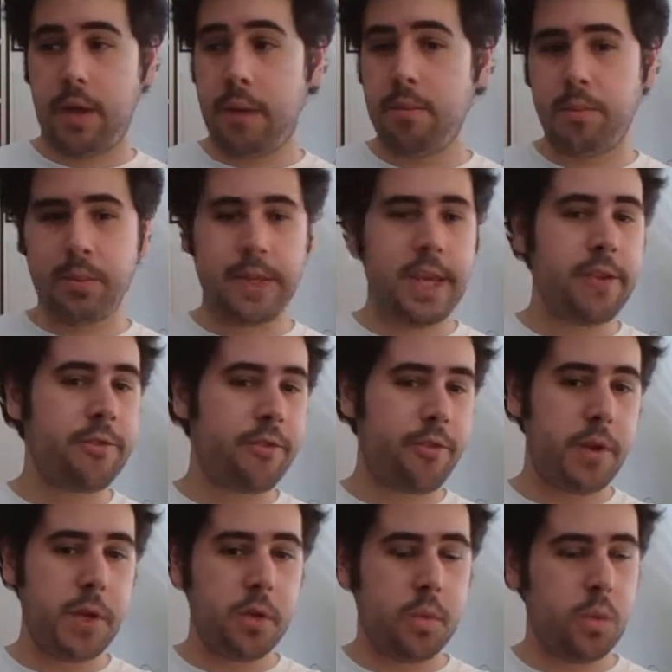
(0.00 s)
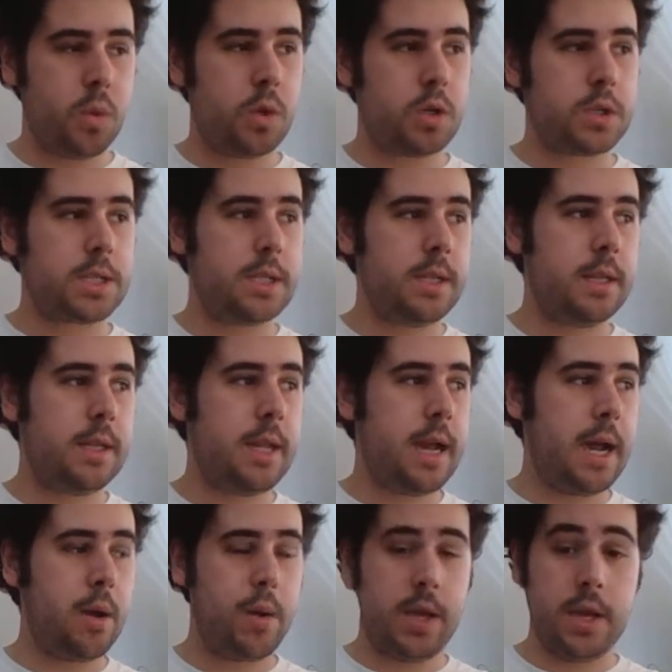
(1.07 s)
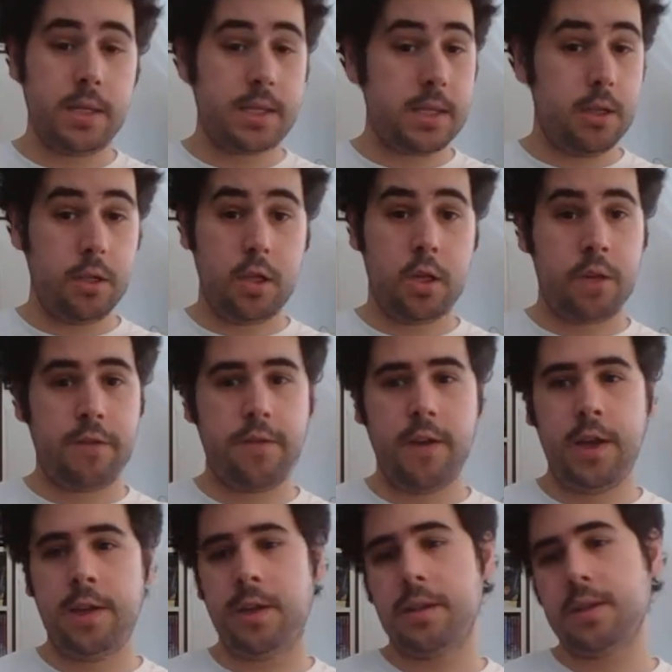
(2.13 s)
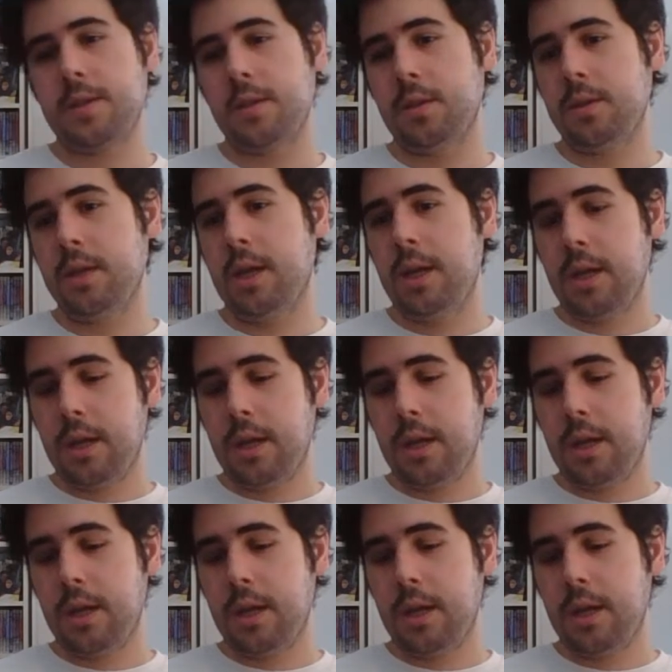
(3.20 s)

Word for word: am playing Freedom Wars now, and it's a lot of fun. So